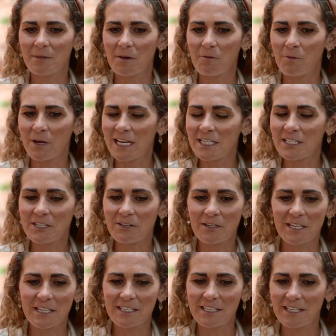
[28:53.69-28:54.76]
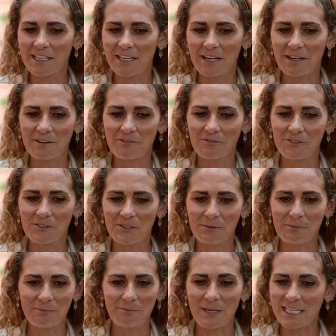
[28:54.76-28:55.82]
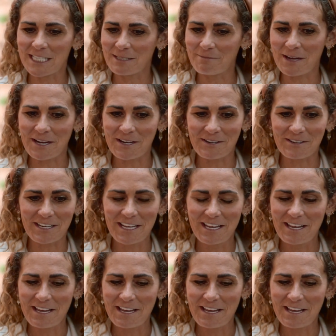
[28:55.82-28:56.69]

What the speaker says: Went into it, full beast mode.